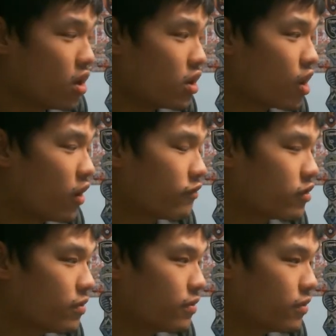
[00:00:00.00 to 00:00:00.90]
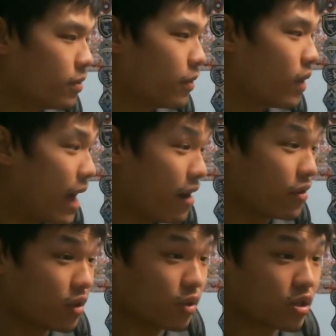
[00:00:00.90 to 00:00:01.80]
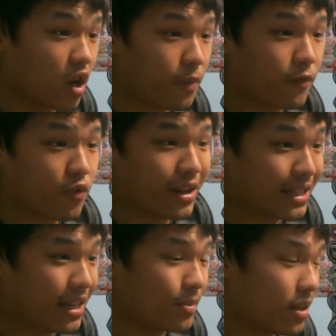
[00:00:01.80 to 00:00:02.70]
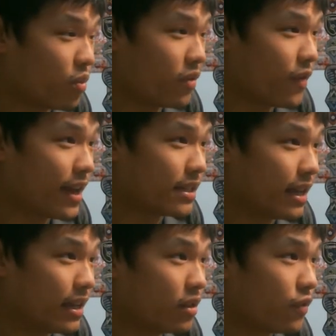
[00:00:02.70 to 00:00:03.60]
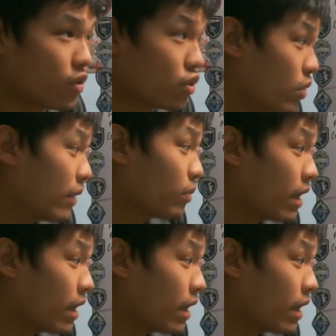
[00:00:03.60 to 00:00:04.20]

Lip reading: comfortable out of those top three teams that we face in the first round?